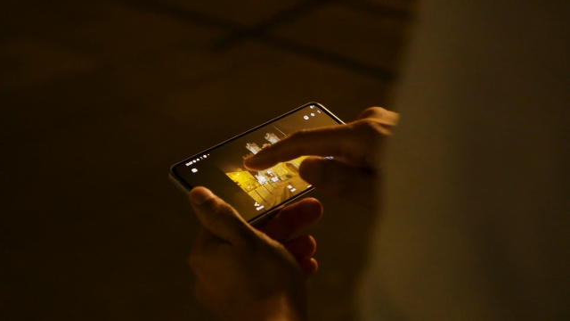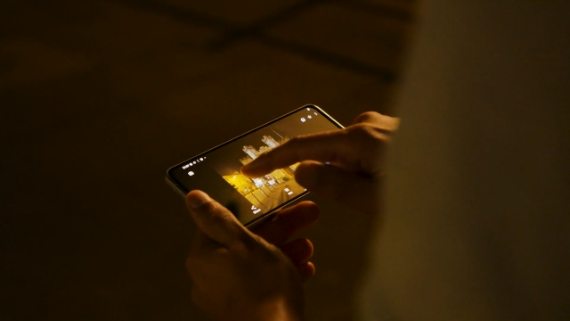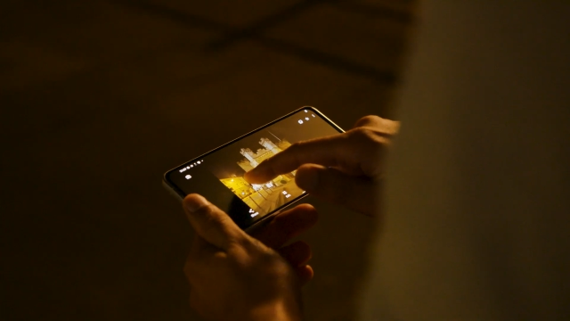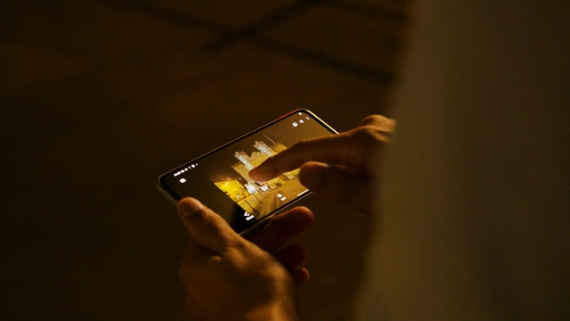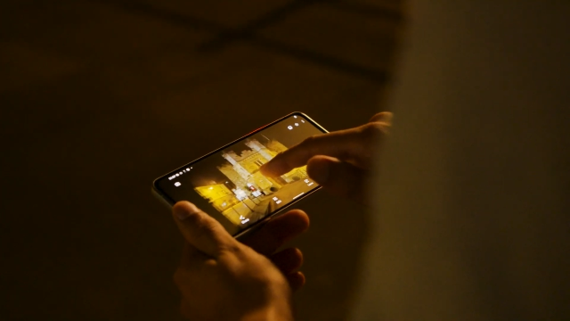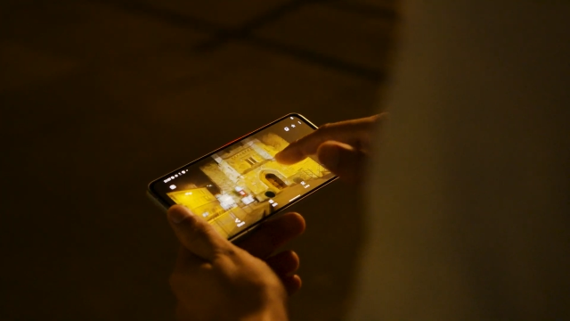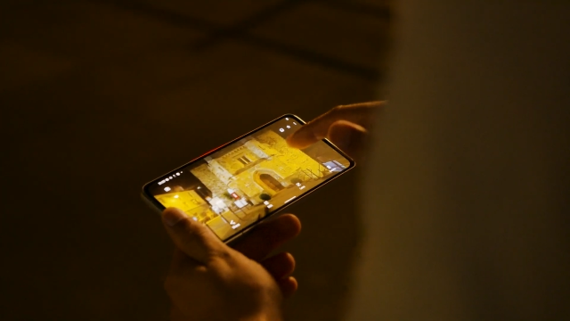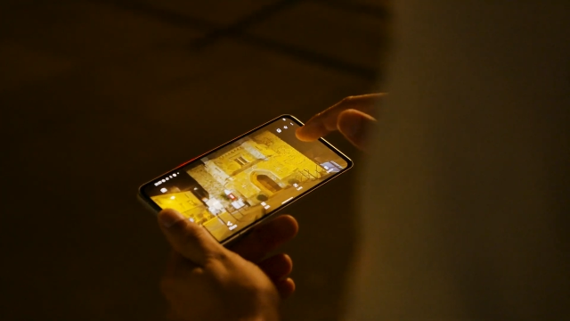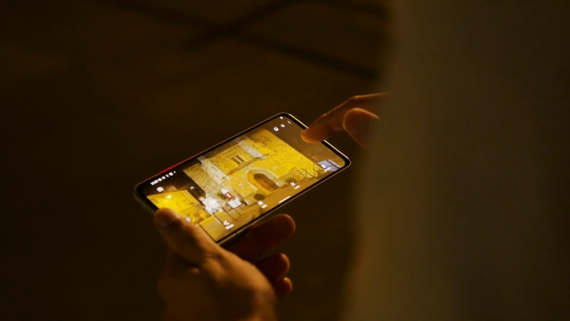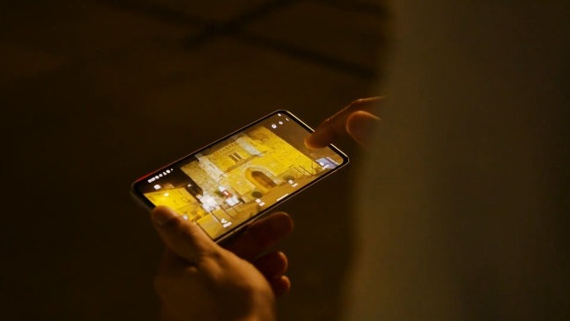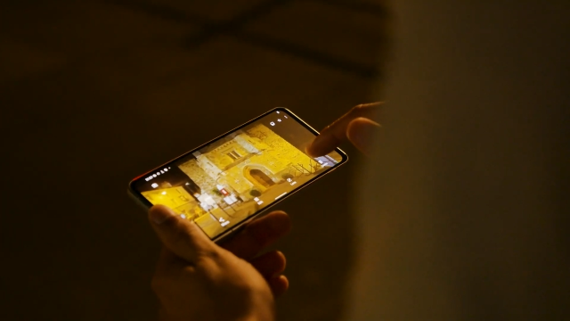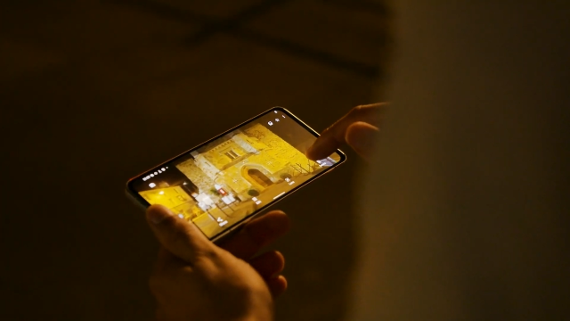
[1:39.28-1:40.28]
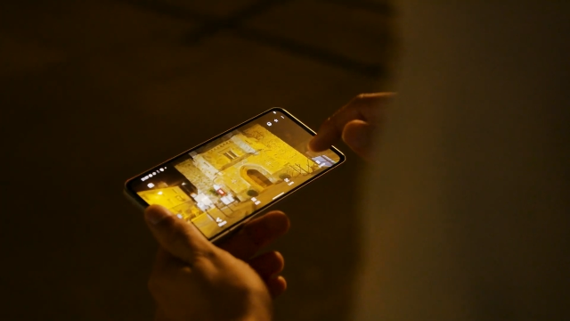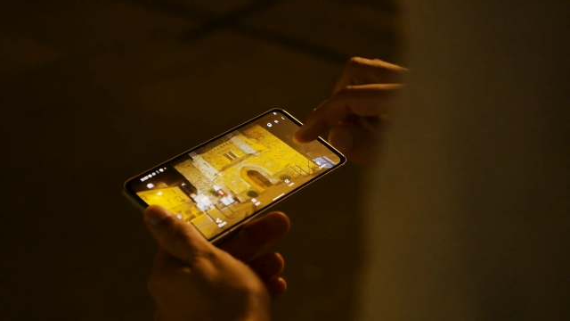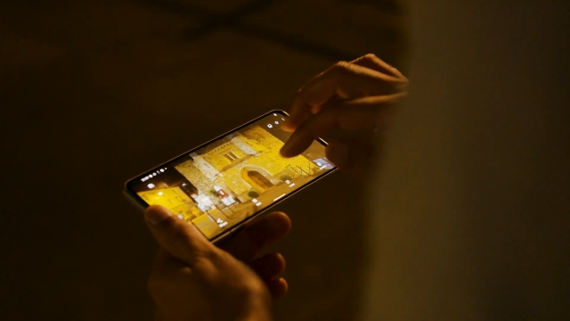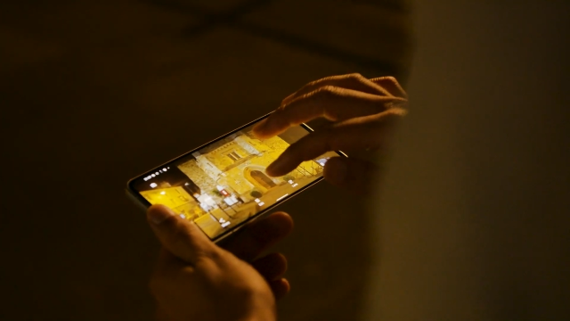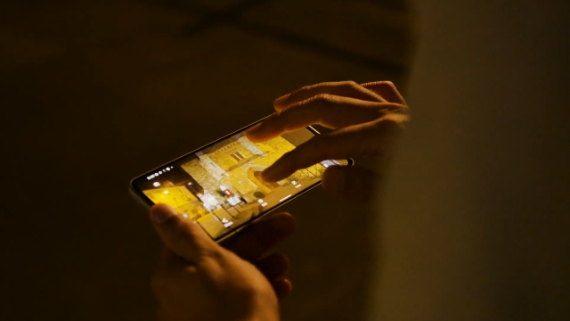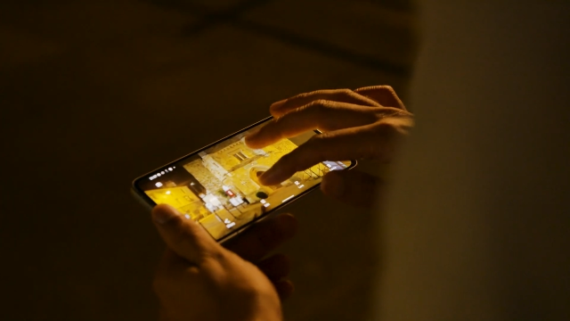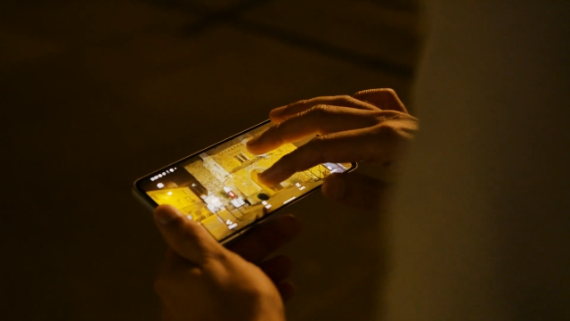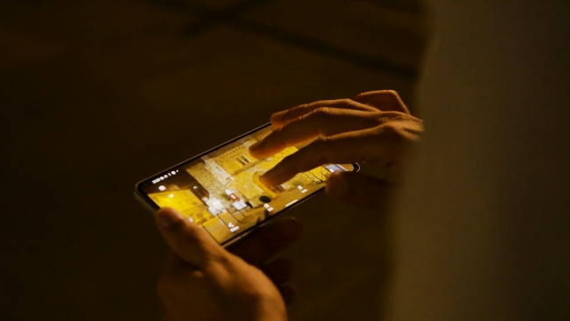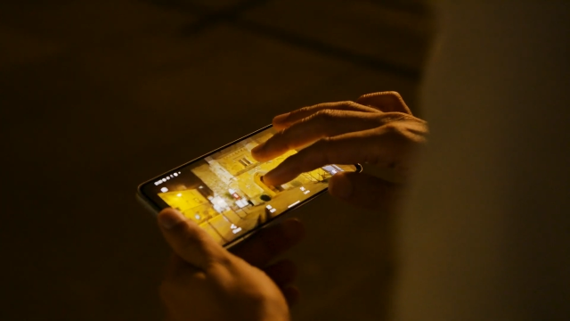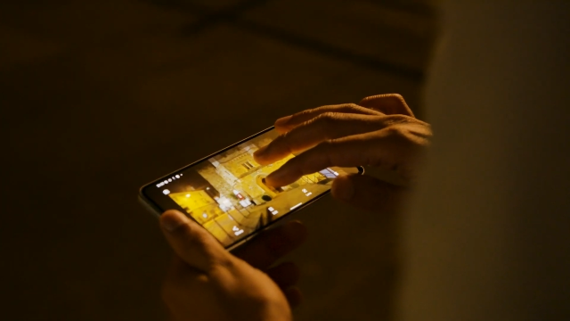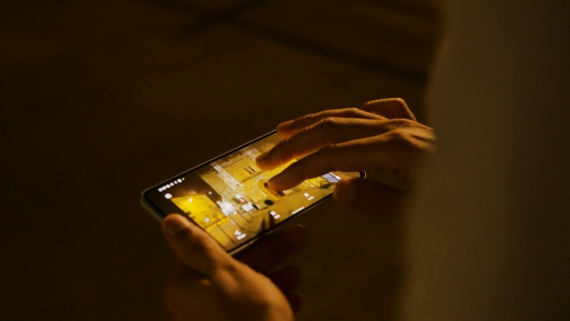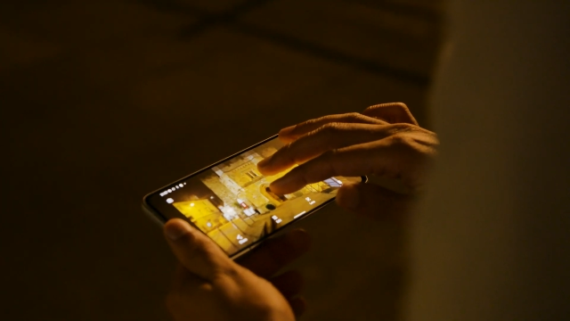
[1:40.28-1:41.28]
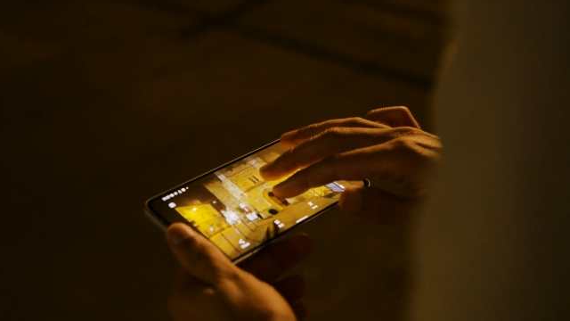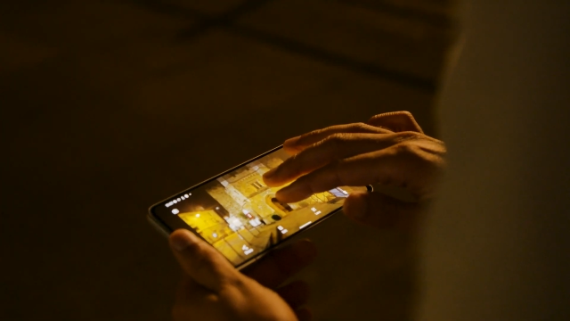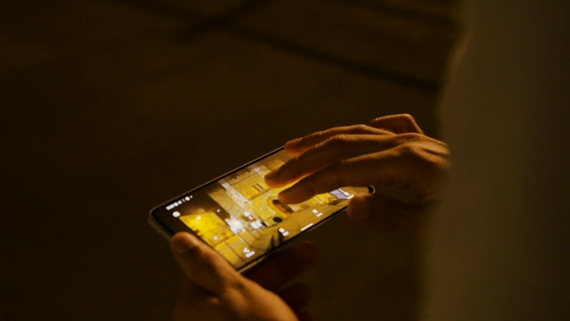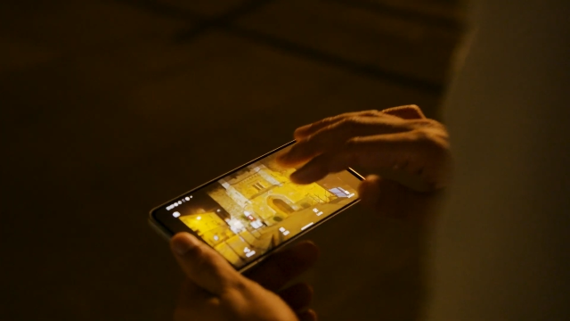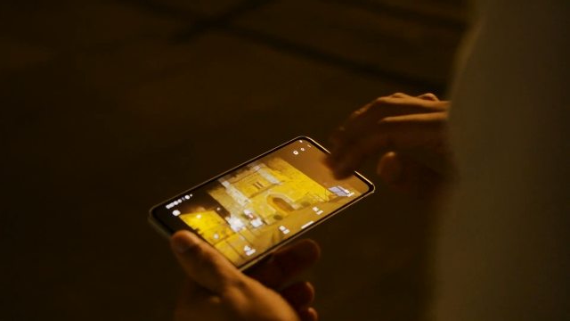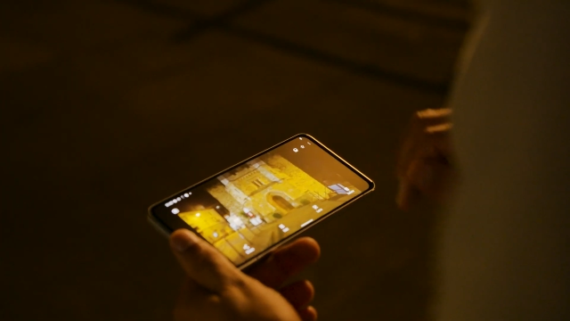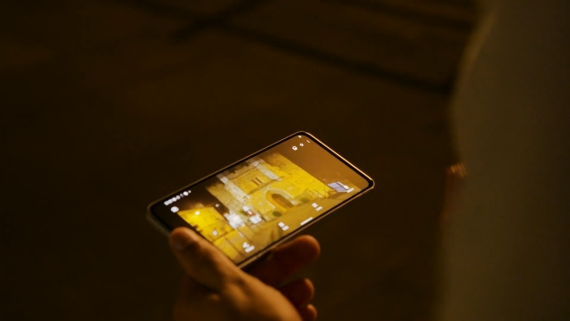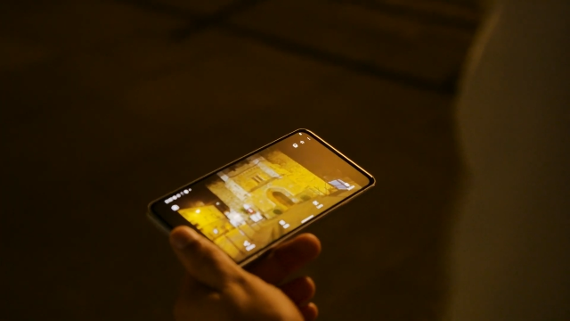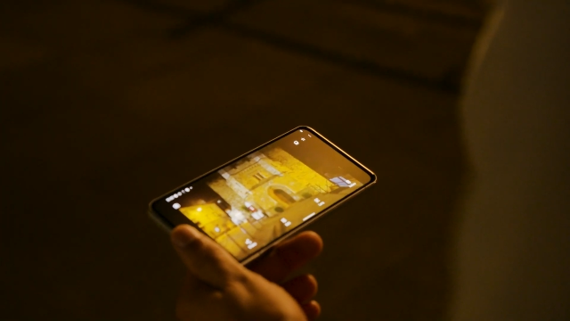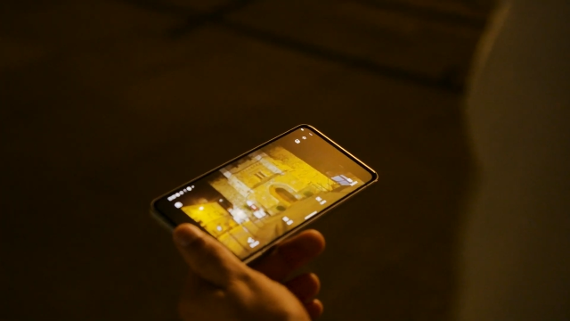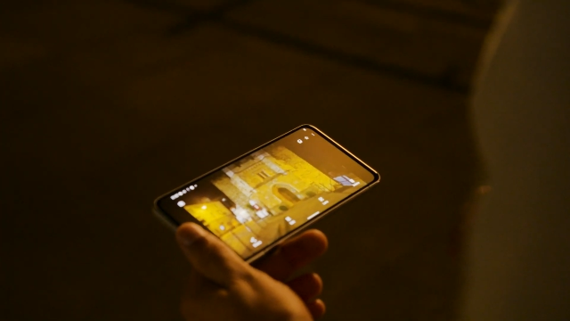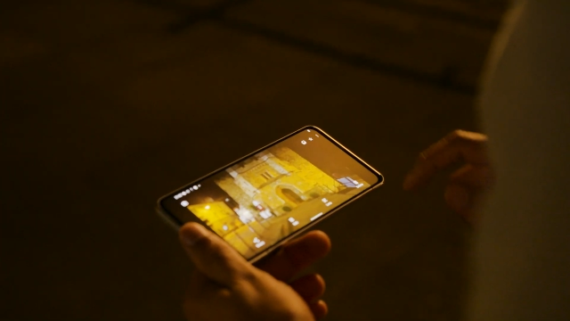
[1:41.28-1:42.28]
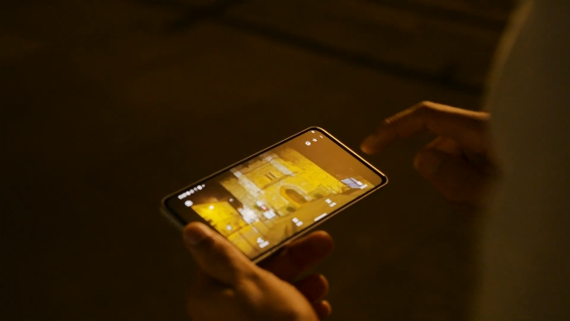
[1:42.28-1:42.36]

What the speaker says: Nobody's mouth can be seen.